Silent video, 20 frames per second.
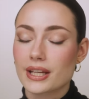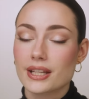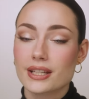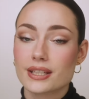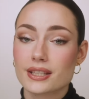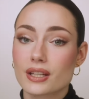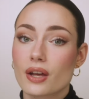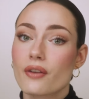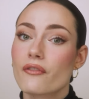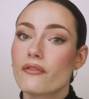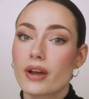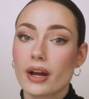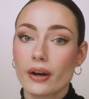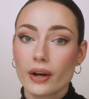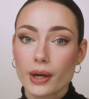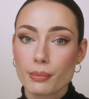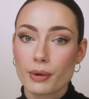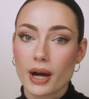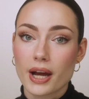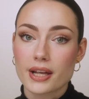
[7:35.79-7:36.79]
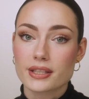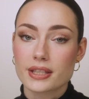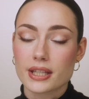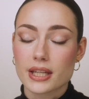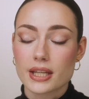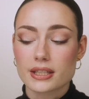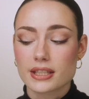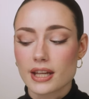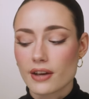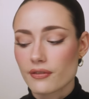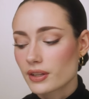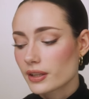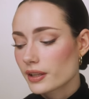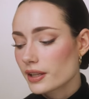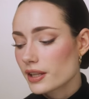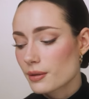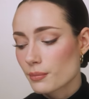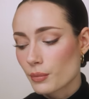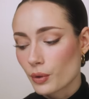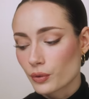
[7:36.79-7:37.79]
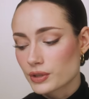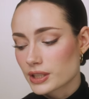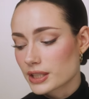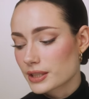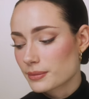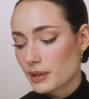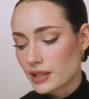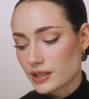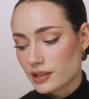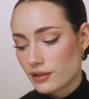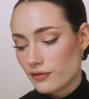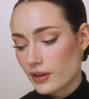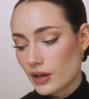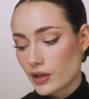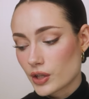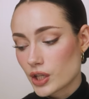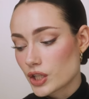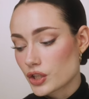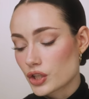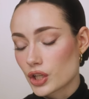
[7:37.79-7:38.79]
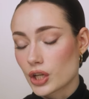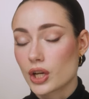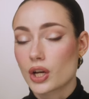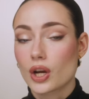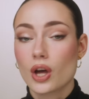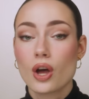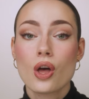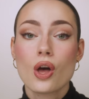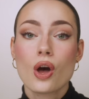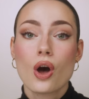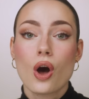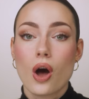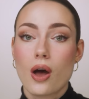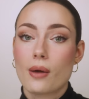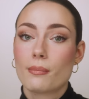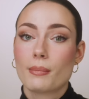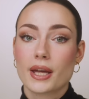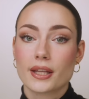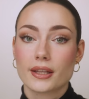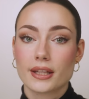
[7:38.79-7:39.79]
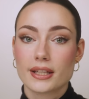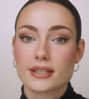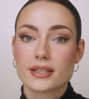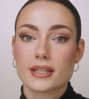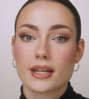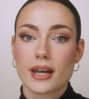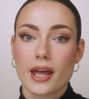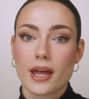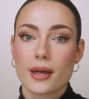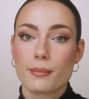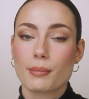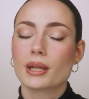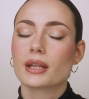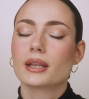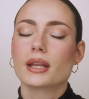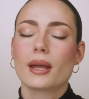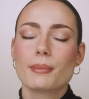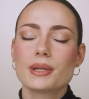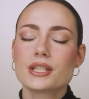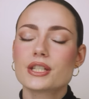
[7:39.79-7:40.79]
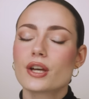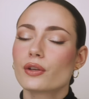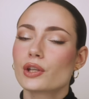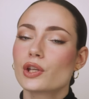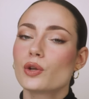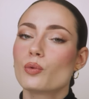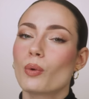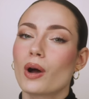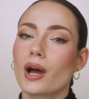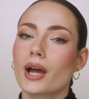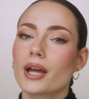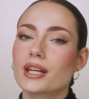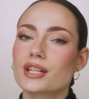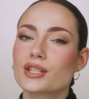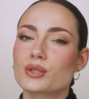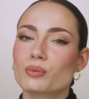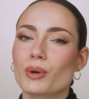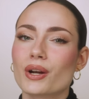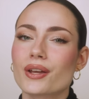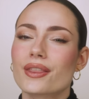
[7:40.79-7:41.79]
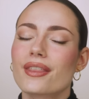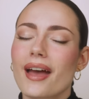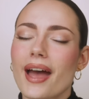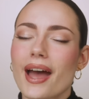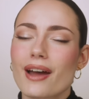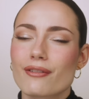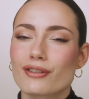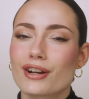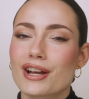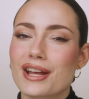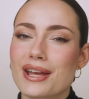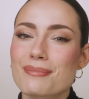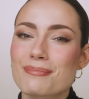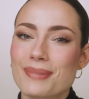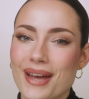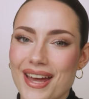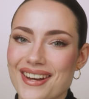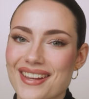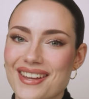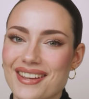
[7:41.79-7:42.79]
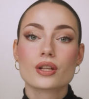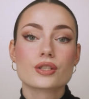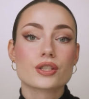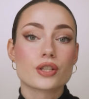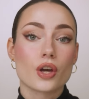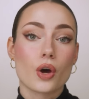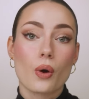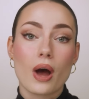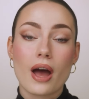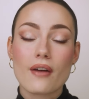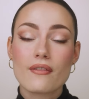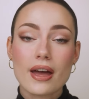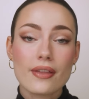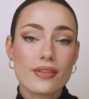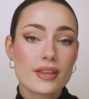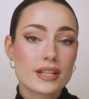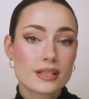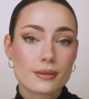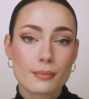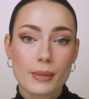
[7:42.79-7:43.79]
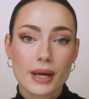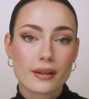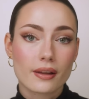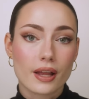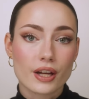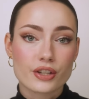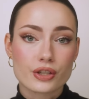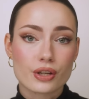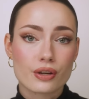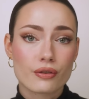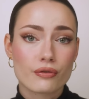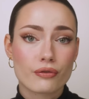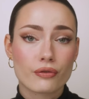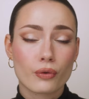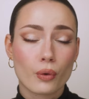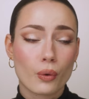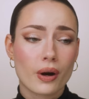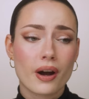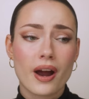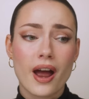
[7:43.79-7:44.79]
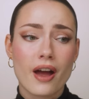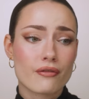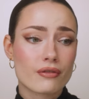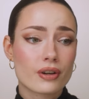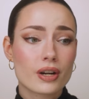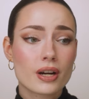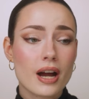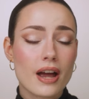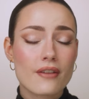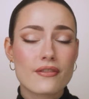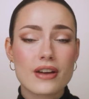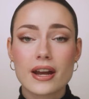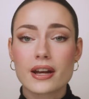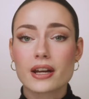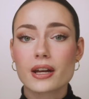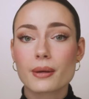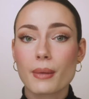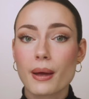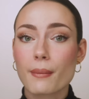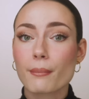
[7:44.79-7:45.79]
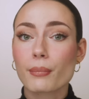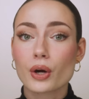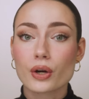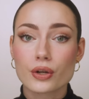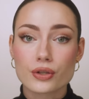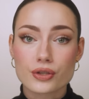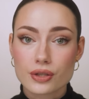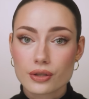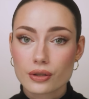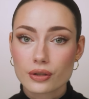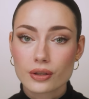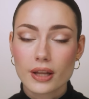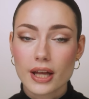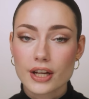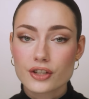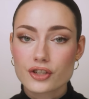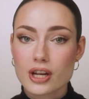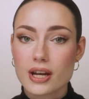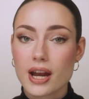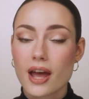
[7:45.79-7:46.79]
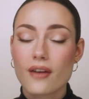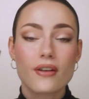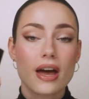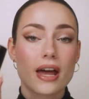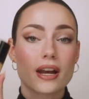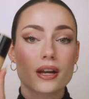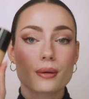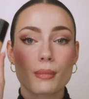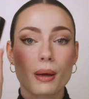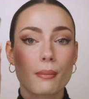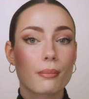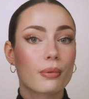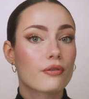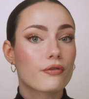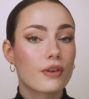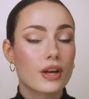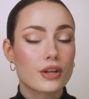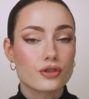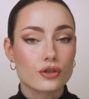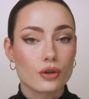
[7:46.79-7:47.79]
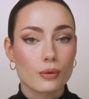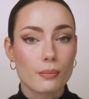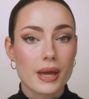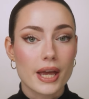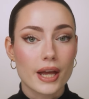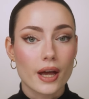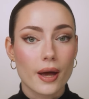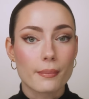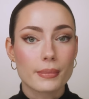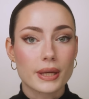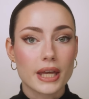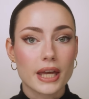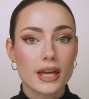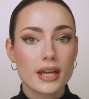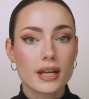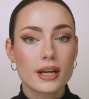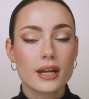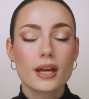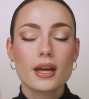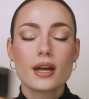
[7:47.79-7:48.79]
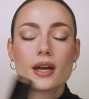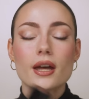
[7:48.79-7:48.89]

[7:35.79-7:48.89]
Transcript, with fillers: is very pricey, definitely the most expensive foundation on my list today, but let me tell you why it is worth every penny. So, I've had this in my collection forever. I've had it in my personal collection, I've had it in my professional makeup kit,